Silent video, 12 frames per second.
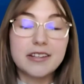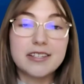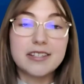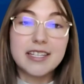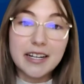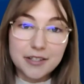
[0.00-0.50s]

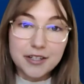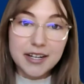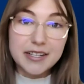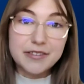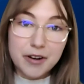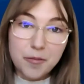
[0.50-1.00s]
this
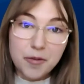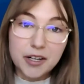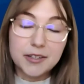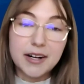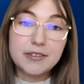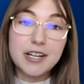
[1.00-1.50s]
standardized
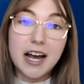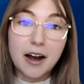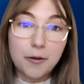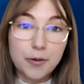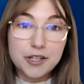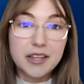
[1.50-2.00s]
framework around
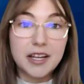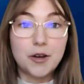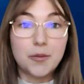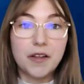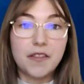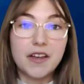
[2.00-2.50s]
how we should
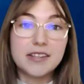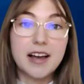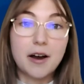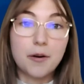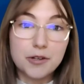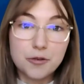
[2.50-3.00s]
think about this,
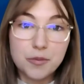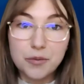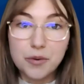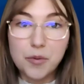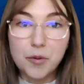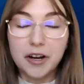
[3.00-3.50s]
how we should
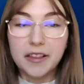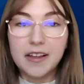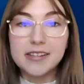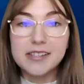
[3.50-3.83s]
be reporting